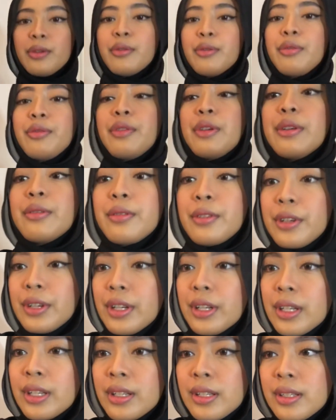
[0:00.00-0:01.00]
favorite
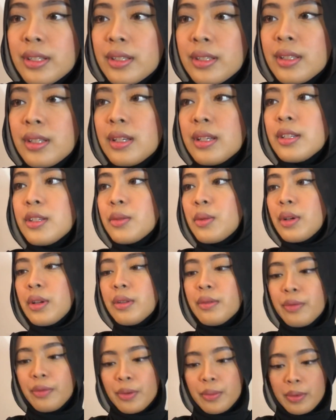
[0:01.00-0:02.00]
is this one
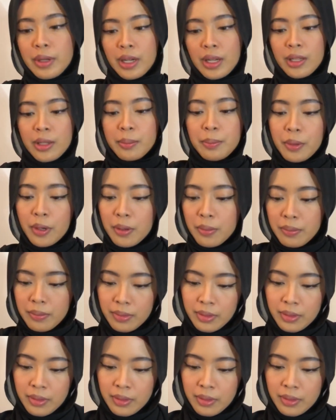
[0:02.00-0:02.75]
from Colourpop.